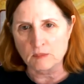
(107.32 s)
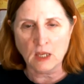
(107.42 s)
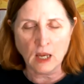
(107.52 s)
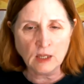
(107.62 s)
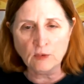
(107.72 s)

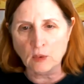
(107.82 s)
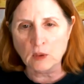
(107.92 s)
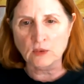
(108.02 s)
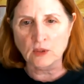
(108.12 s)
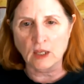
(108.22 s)
kind of
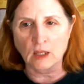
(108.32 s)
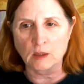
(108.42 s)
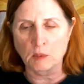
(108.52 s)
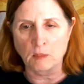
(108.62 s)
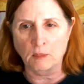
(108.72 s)
focusing
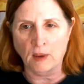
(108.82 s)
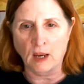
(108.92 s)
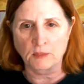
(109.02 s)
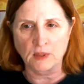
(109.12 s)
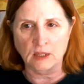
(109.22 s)
on, but
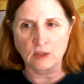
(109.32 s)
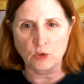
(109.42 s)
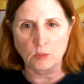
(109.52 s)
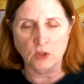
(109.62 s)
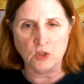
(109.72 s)
perhaps not in
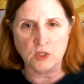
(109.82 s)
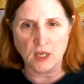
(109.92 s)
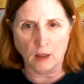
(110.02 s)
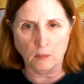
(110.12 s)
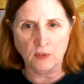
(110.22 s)
too much
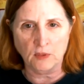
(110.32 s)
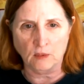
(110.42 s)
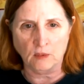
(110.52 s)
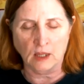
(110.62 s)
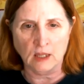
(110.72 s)
depth,
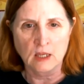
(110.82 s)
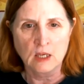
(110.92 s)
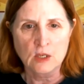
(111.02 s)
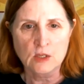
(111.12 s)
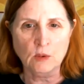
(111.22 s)
okay?
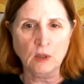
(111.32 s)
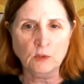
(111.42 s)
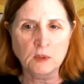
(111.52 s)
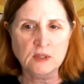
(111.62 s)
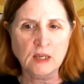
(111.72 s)
So
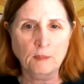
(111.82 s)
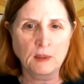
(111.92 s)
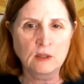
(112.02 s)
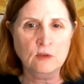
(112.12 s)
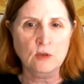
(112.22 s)
as we step
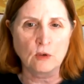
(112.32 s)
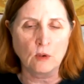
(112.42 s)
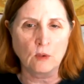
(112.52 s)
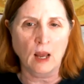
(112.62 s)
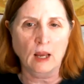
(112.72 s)

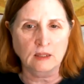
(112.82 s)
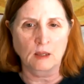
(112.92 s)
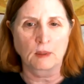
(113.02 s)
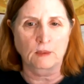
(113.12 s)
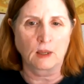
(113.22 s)
into
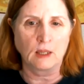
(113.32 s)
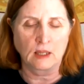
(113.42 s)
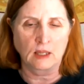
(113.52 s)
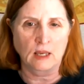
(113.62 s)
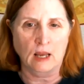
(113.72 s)
academic
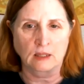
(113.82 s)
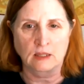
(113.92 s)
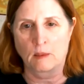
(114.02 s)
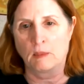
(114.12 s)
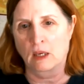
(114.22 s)
writing and
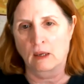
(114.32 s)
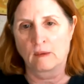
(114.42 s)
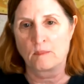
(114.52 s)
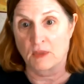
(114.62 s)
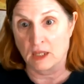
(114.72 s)
academic
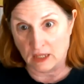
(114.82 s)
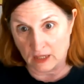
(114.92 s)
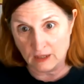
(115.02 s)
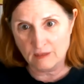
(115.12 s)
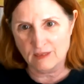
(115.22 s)

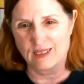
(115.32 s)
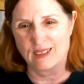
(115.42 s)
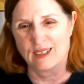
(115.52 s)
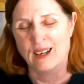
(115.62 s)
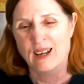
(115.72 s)
thinking,
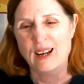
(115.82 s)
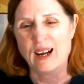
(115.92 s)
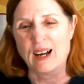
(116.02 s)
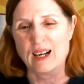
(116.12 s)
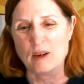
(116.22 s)

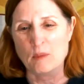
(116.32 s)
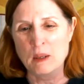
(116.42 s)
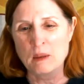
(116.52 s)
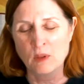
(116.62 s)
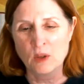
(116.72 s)

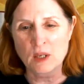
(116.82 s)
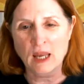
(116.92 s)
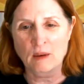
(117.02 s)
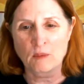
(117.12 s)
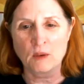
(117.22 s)
we look
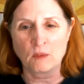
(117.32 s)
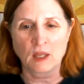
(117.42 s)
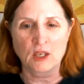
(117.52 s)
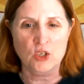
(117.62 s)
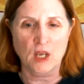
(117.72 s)
at
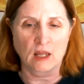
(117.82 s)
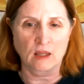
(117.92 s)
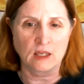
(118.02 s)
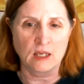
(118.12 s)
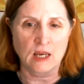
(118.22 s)

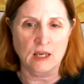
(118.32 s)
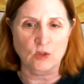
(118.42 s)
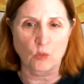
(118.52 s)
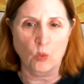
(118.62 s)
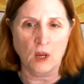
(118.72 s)
relationality as
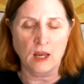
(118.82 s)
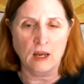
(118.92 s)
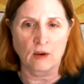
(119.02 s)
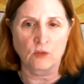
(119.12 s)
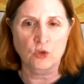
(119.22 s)
a way
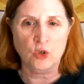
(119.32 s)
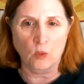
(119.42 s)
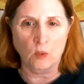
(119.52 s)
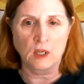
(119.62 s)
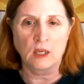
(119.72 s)
of
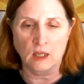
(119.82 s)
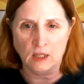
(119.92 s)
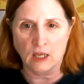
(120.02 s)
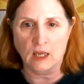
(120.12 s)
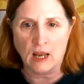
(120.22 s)
showing,
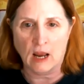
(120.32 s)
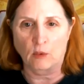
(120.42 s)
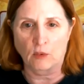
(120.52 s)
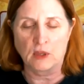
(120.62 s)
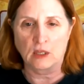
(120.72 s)
again,
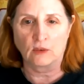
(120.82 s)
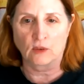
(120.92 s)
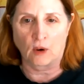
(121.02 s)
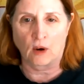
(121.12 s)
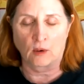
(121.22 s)
how things
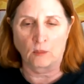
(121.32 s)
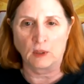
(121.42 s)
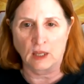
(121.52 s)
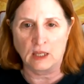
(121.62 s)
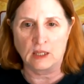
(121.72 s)
are
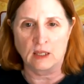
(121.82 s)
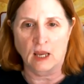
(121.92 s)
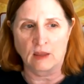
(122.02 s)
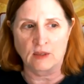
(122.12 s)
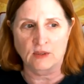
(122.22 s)
related, and this